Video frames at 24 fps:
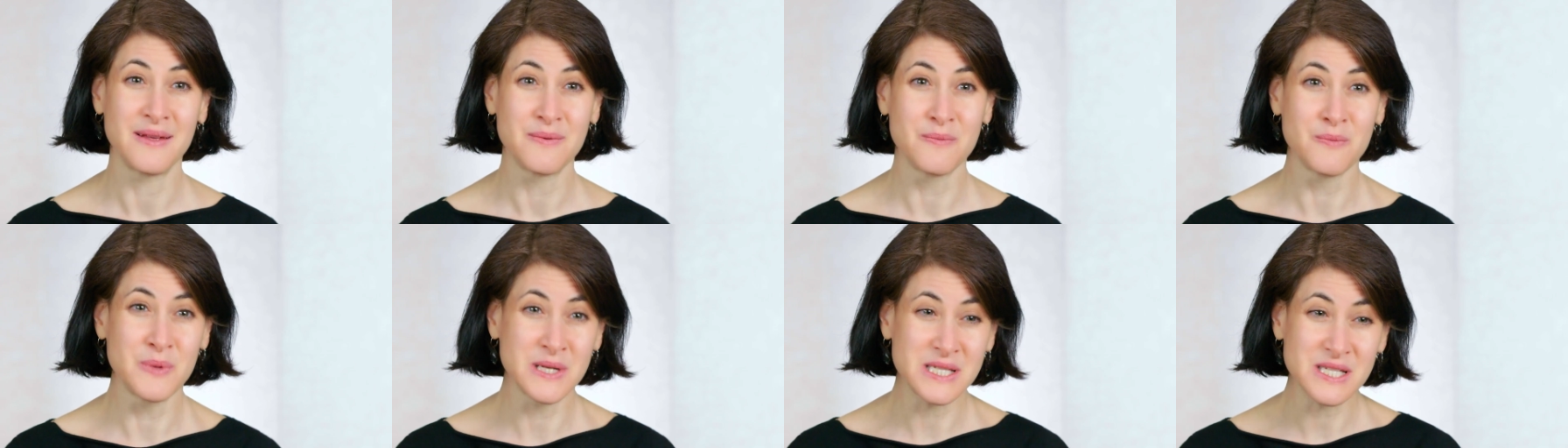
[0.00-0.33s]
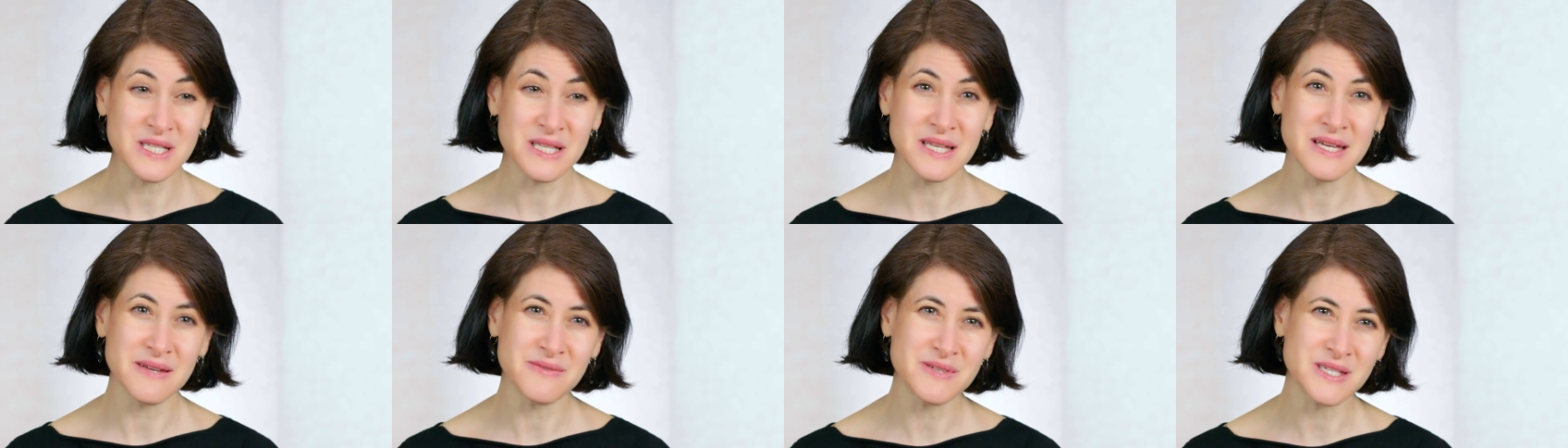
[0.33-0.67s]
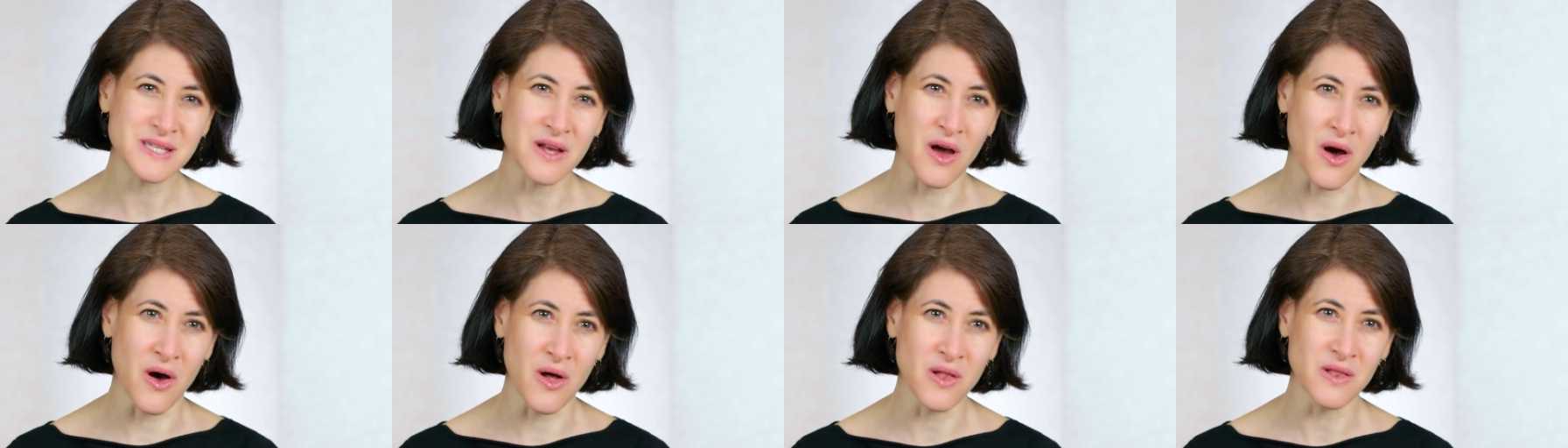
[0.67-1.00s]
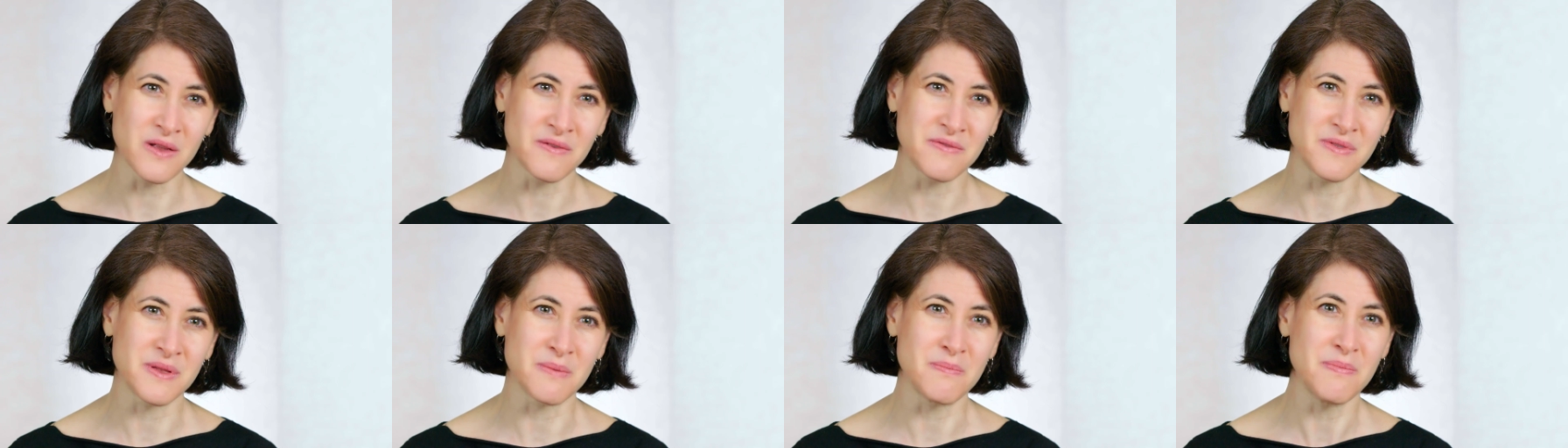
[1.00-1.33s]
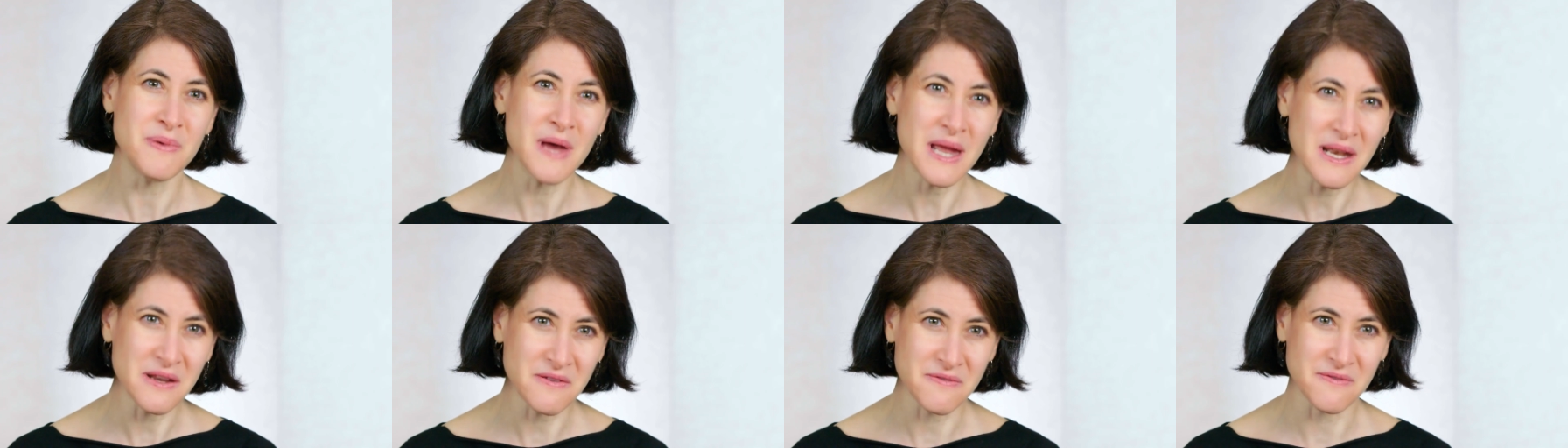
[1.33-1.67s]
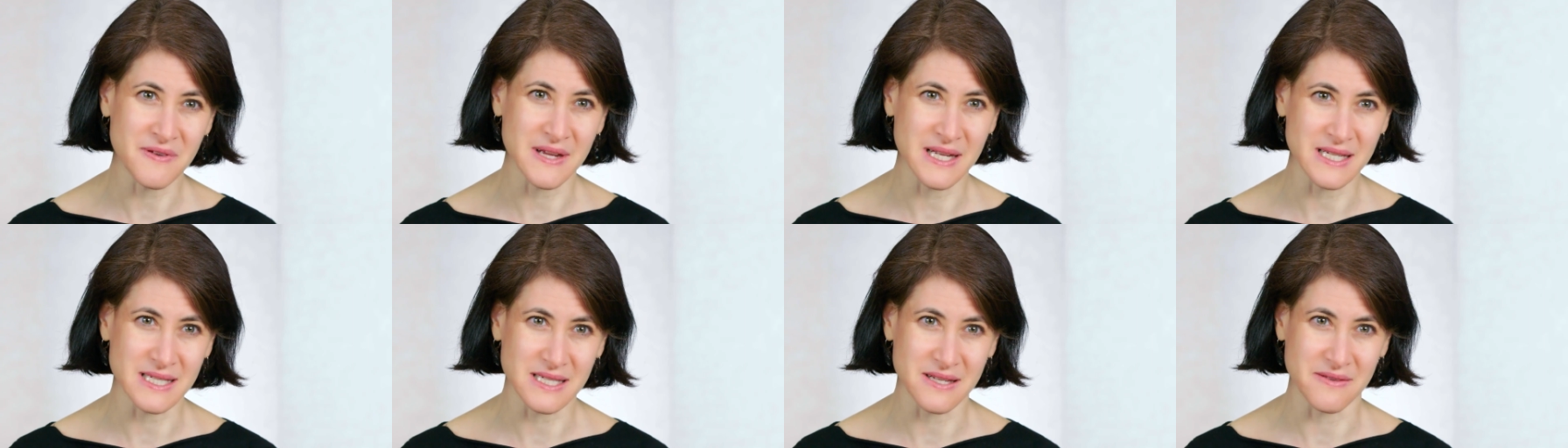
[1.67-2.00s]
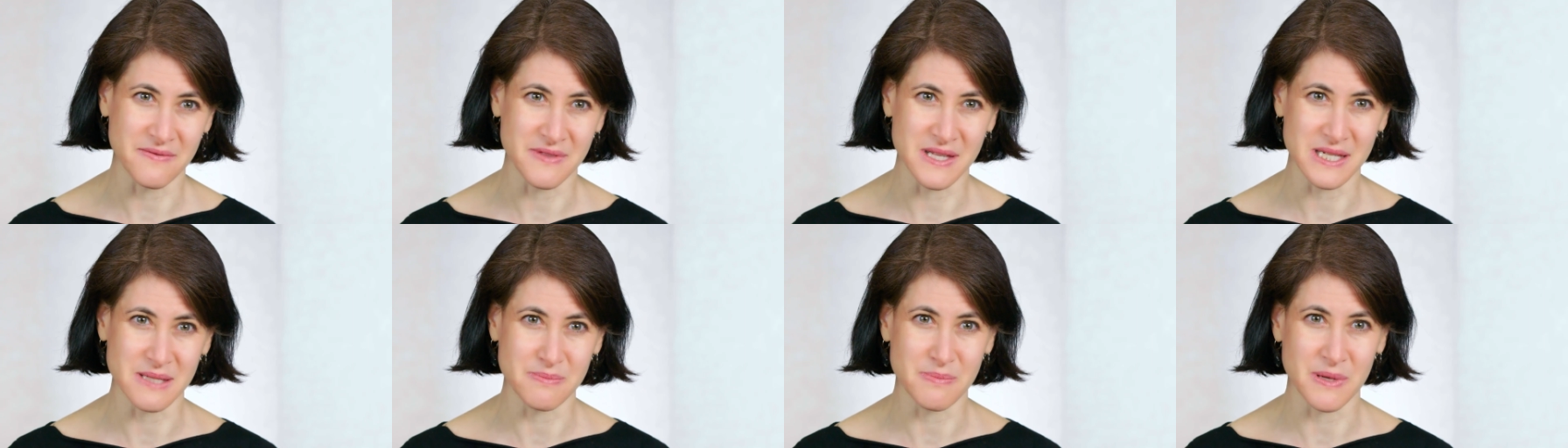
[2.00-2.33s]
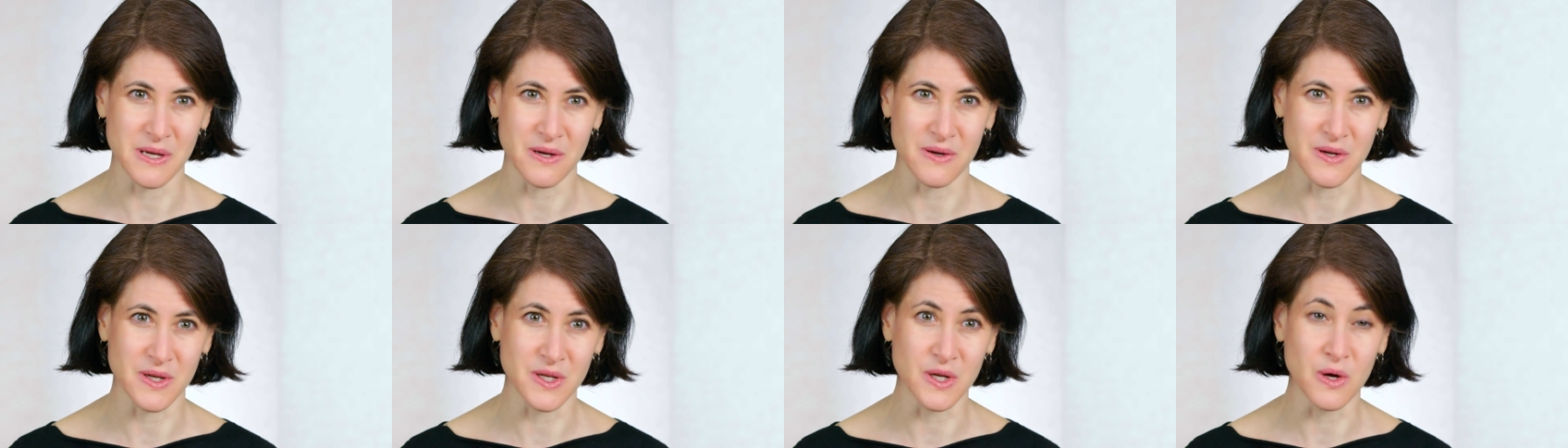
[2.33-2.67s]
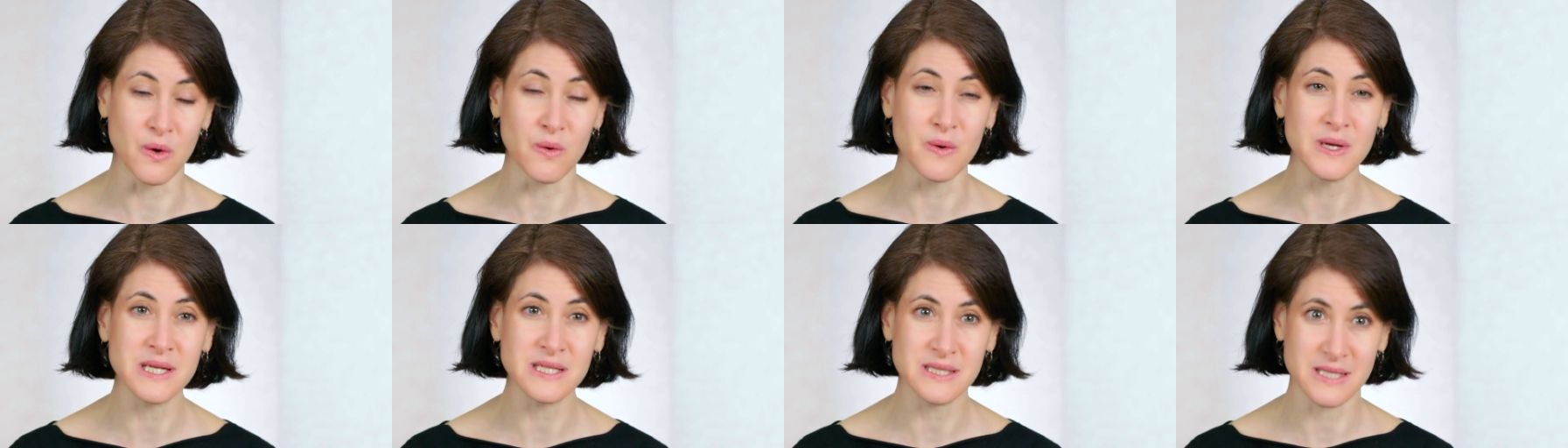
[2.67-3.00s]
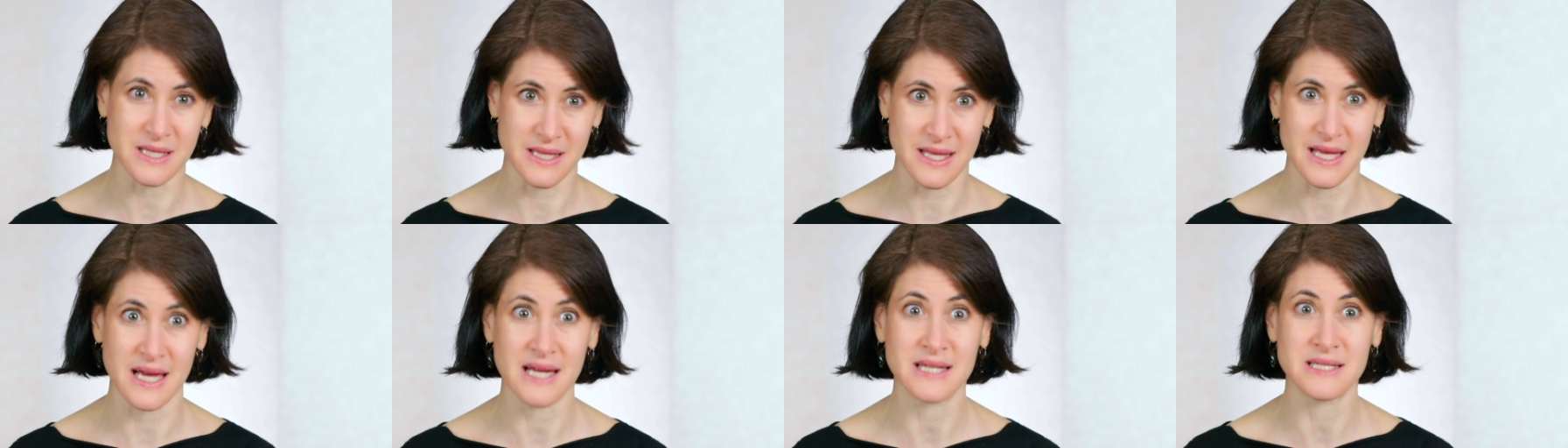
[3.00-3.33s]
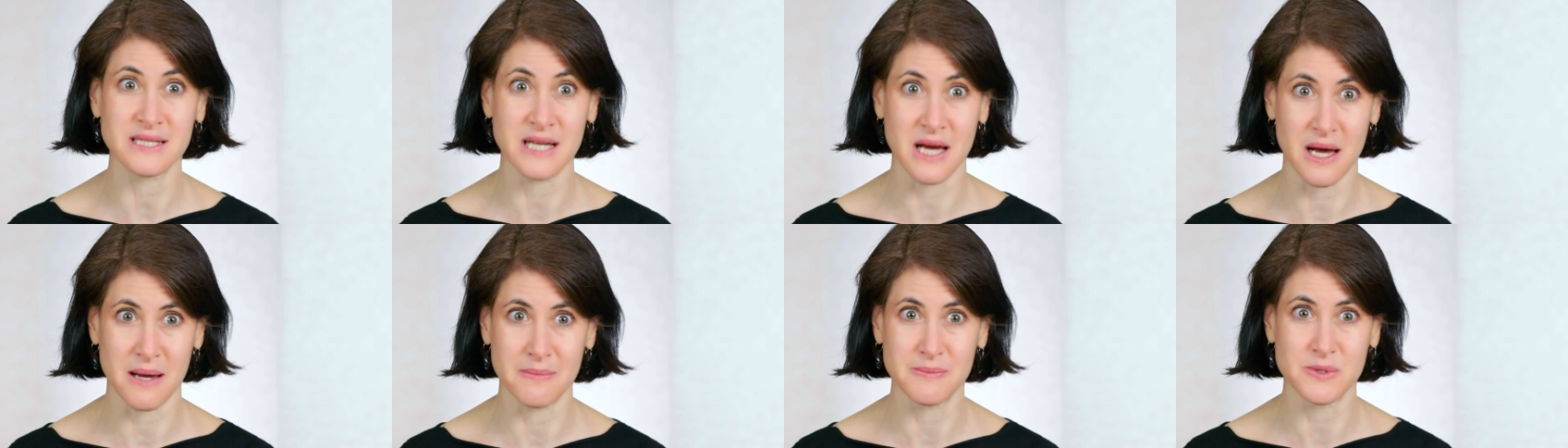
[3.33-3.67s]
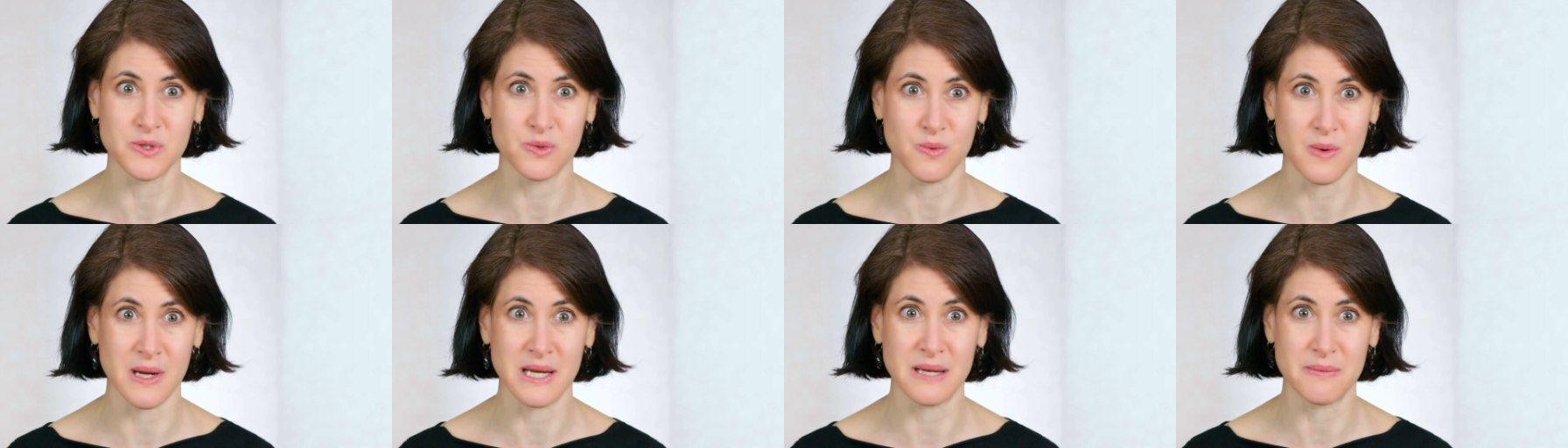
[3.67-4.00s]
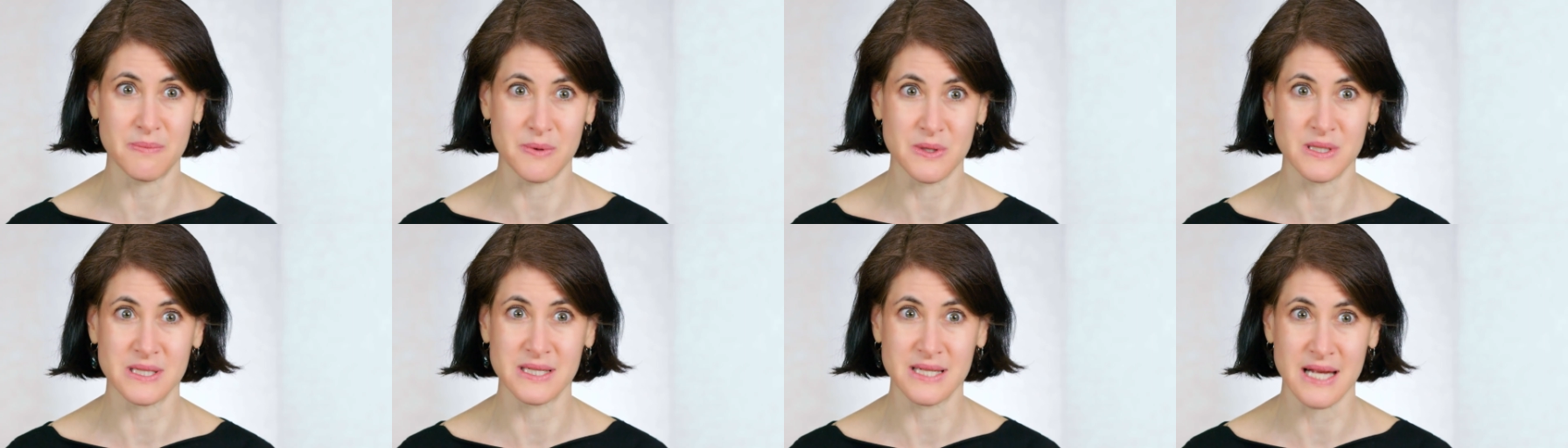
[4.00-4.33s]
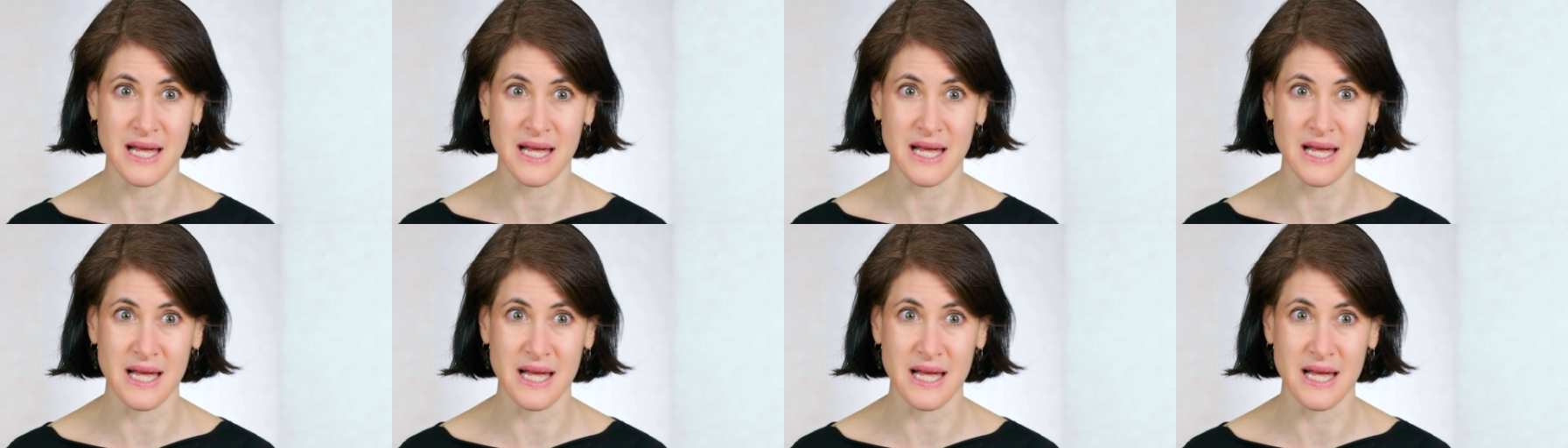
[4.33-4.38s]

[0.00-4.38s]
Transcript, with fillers: which leaves all of the benefits of this period going to that top 20%